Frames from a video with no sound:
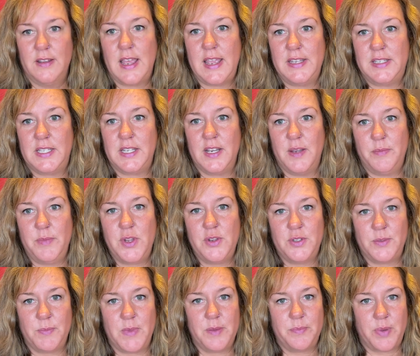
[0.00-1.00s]
it's an
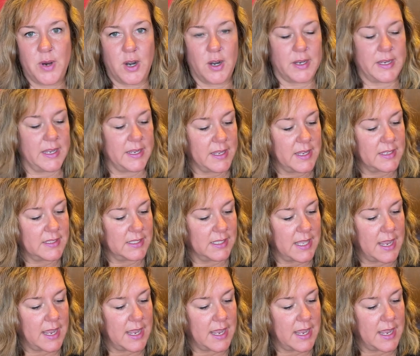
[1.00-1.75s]
amusement park, it gets